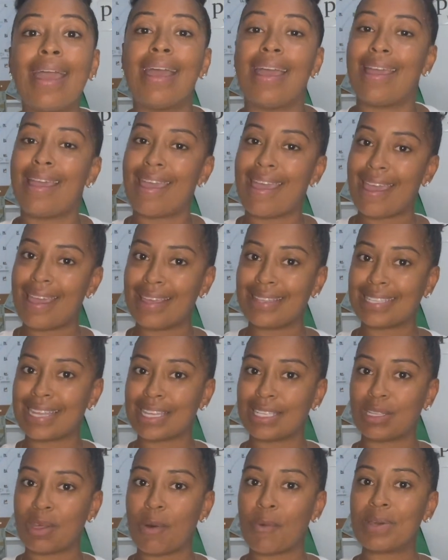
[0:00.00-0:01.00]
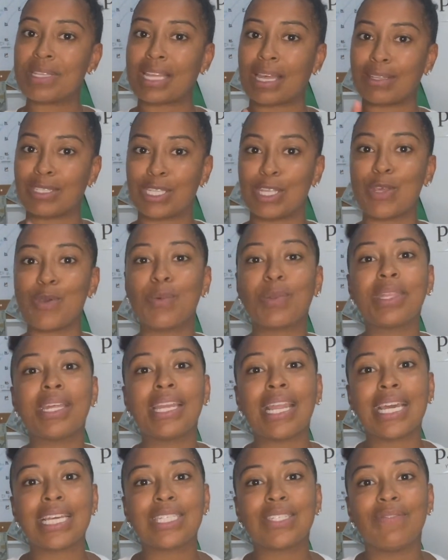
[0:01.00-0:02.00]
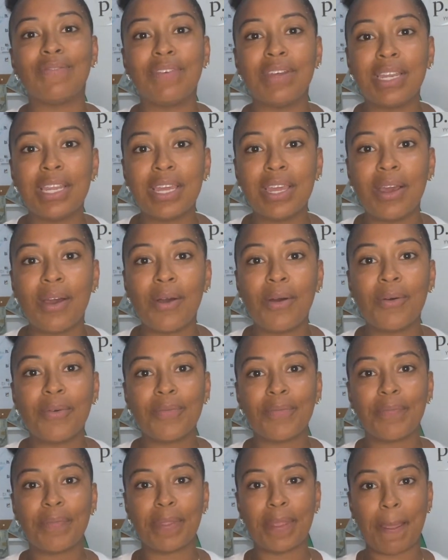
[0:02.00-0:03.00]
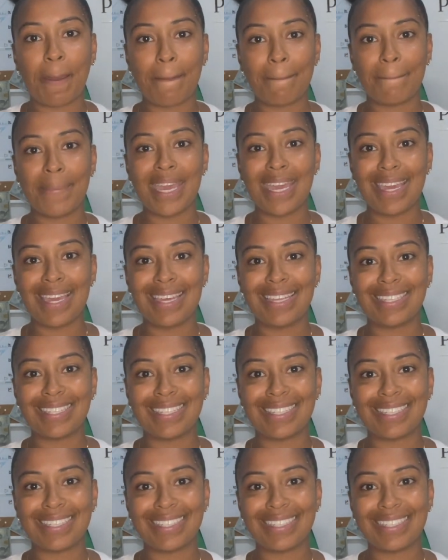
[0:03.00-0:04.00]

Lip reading: And as always, I'll see you in the next video. Peace.